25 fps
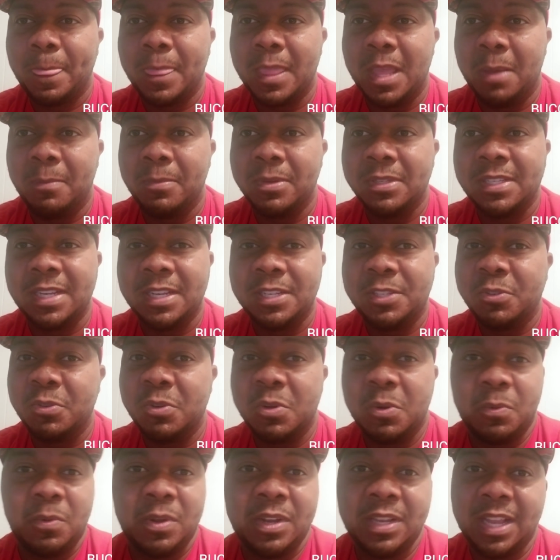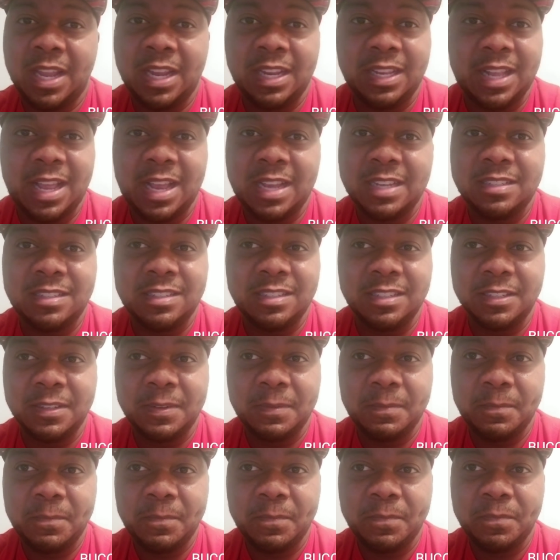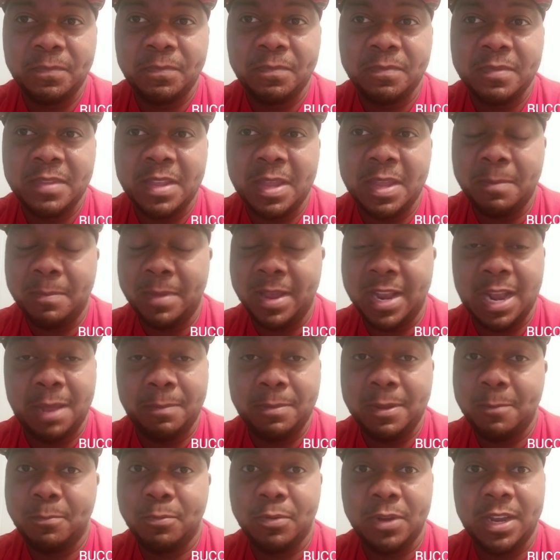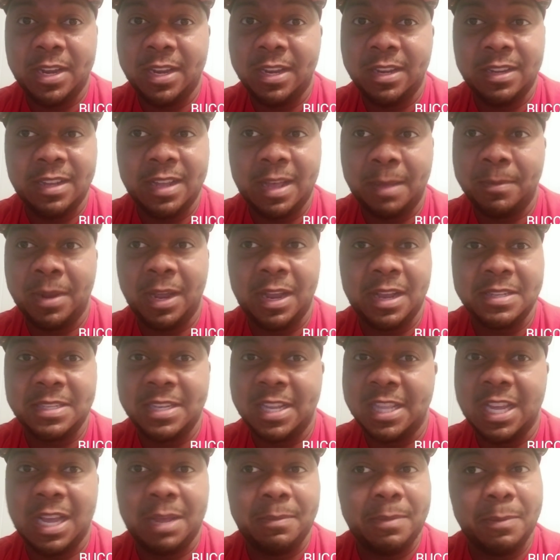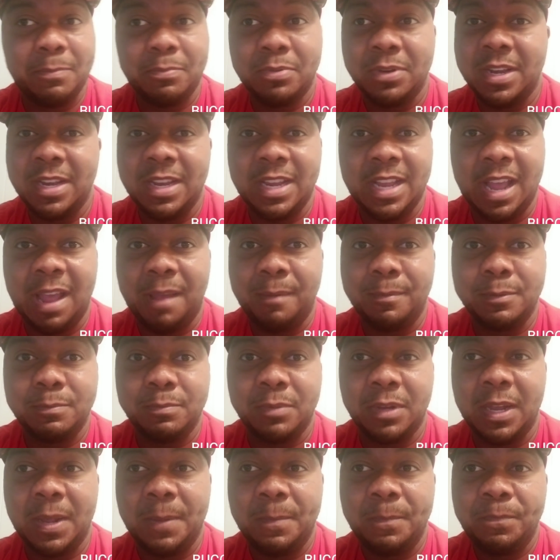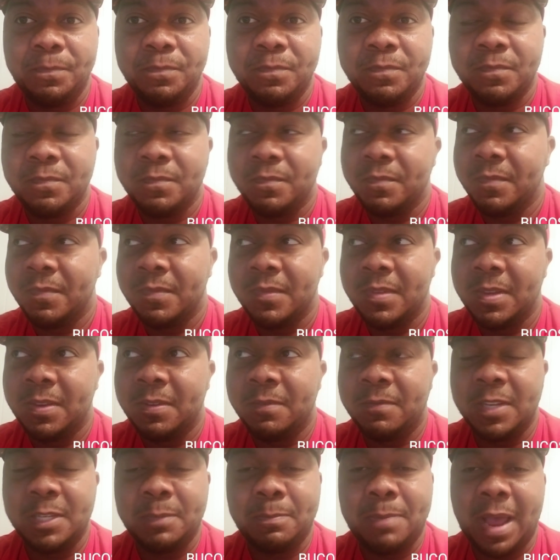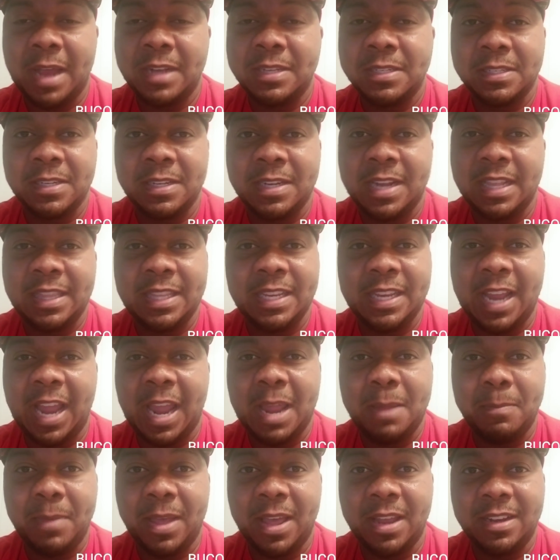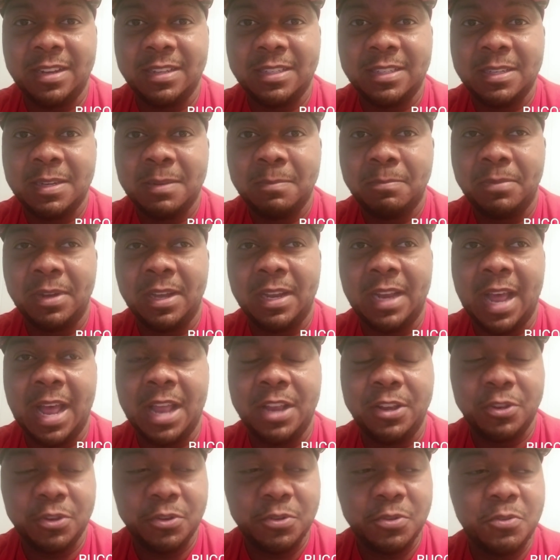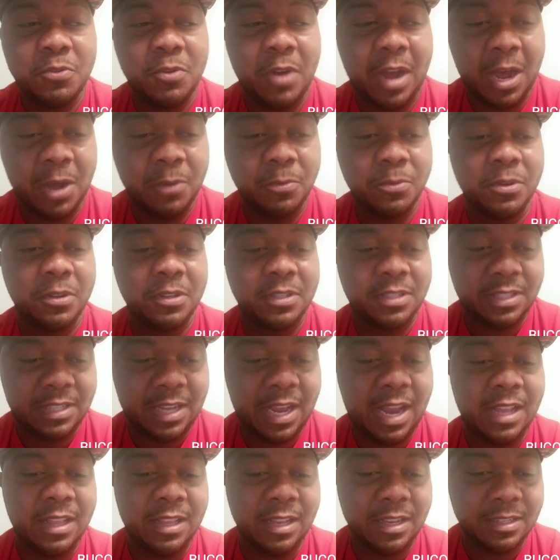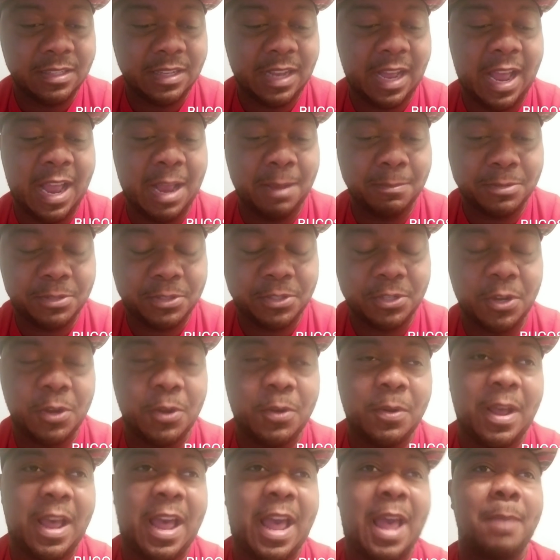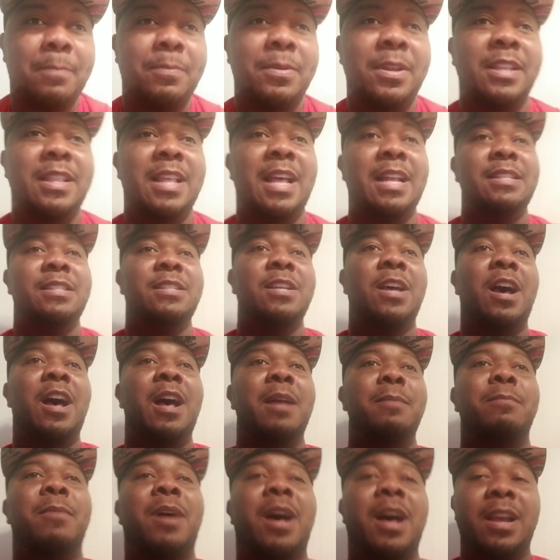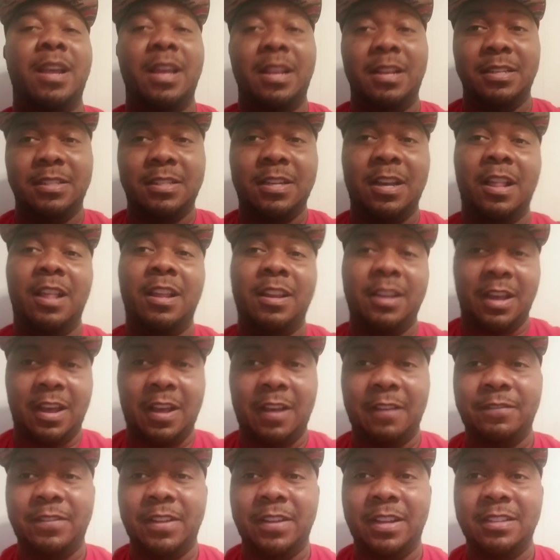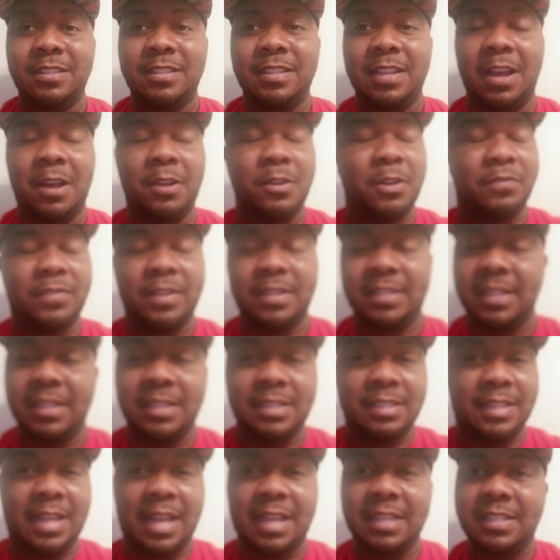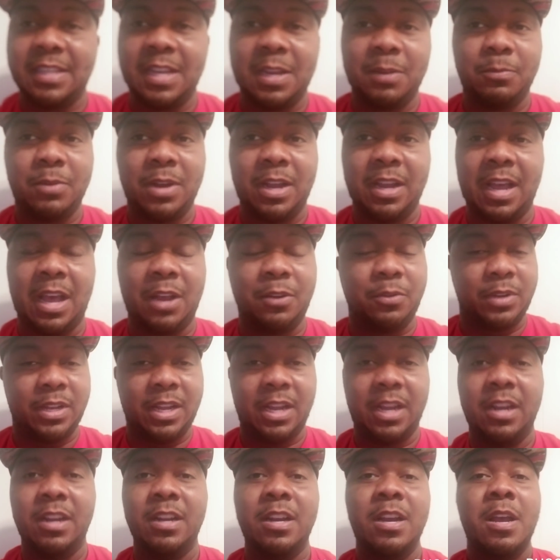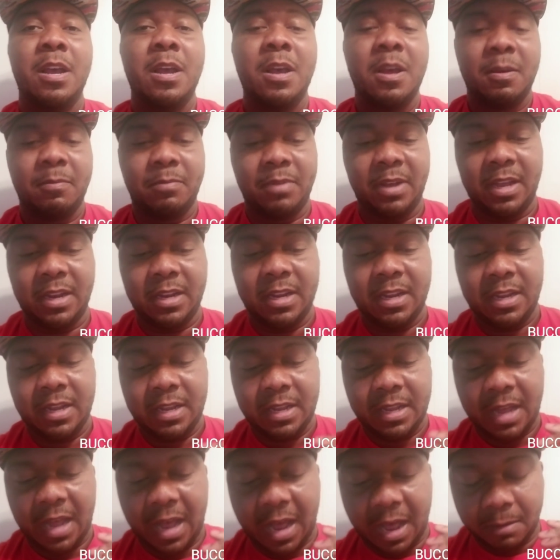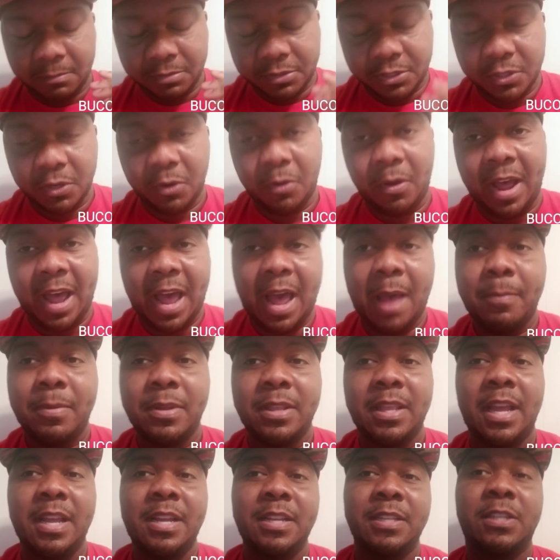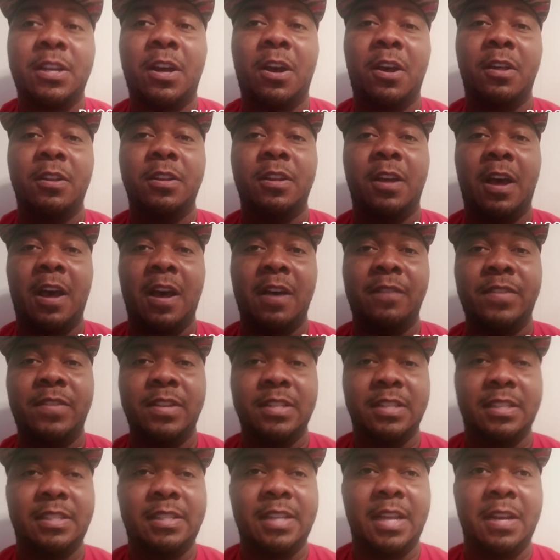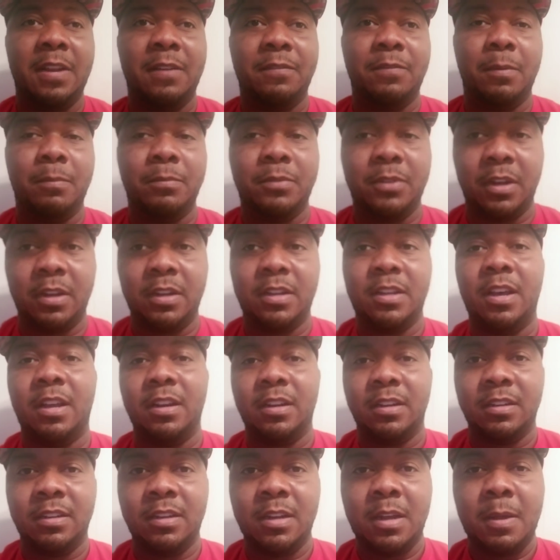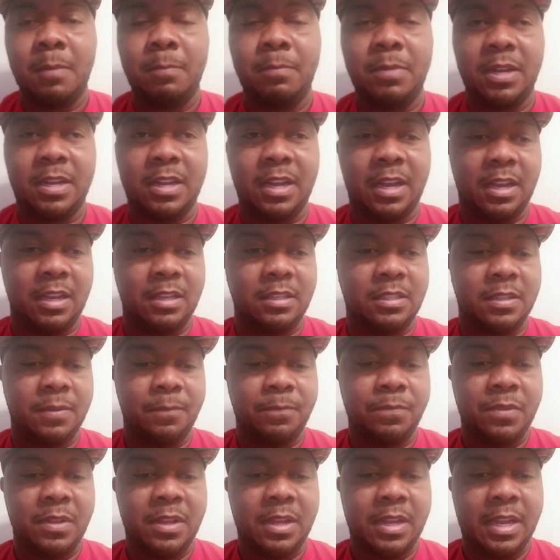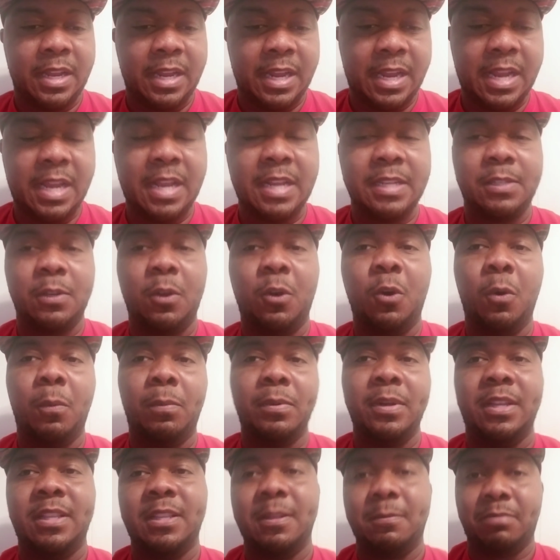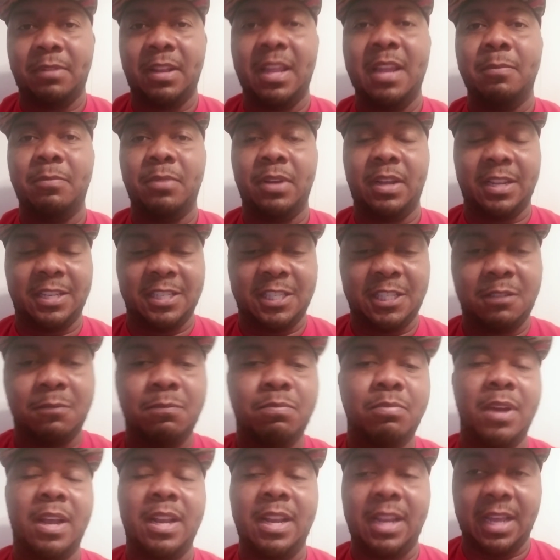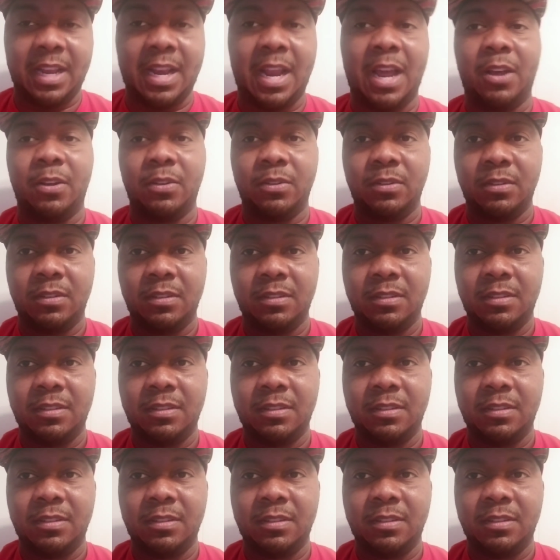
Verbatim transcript: I'm gonna say two and one like last year. It may not be pretty. I'm not gonna say they're gonna be pretty games, but Fitzpatrick's gonna have to game manage. But I do, I will say this: I am so happy that Todd Monken is calling the offense. I don't know if I said his last name right. I don't care, but I'm so happy that he's calling the offense instead of him um, Dirk Koetter because he is opening the playbook and spreading it out.